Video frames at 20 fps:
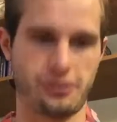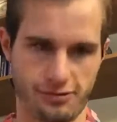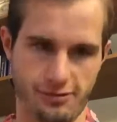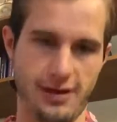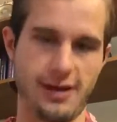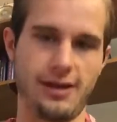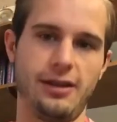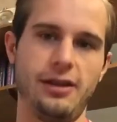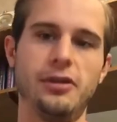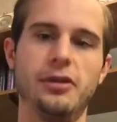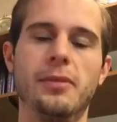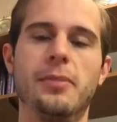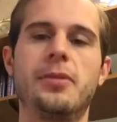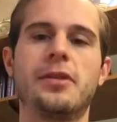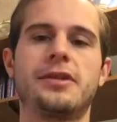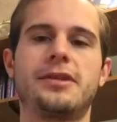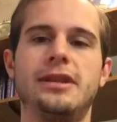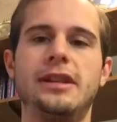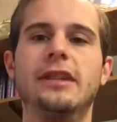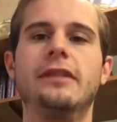crate you would
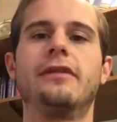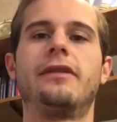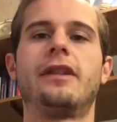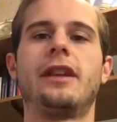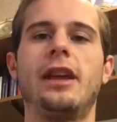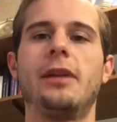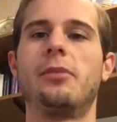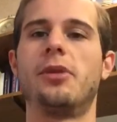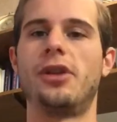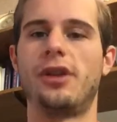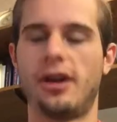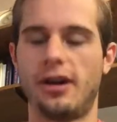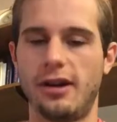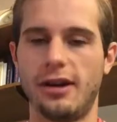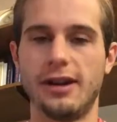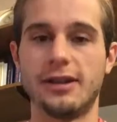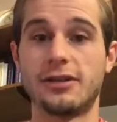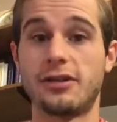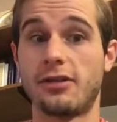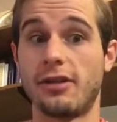perceive him or her
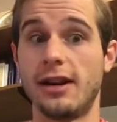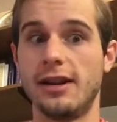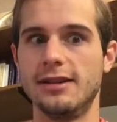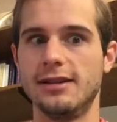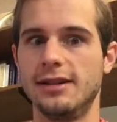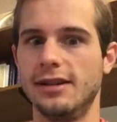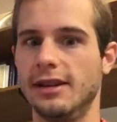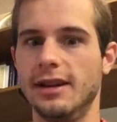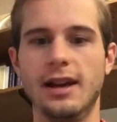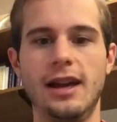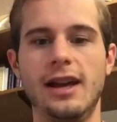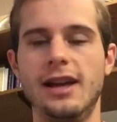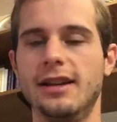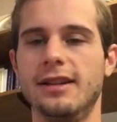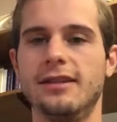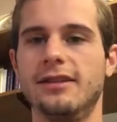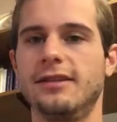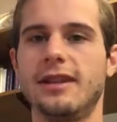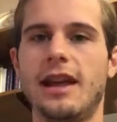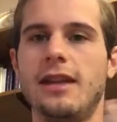as crazy
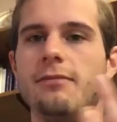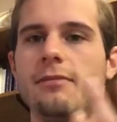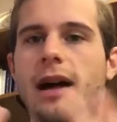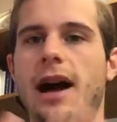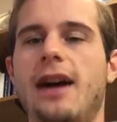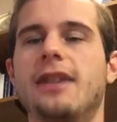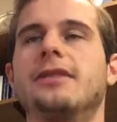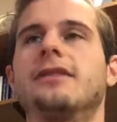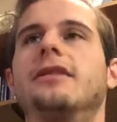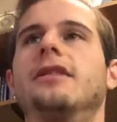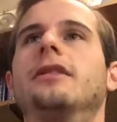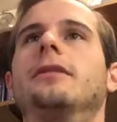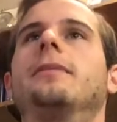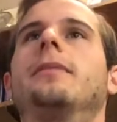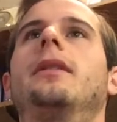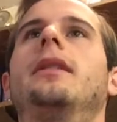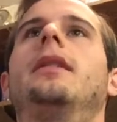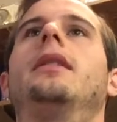Zen master.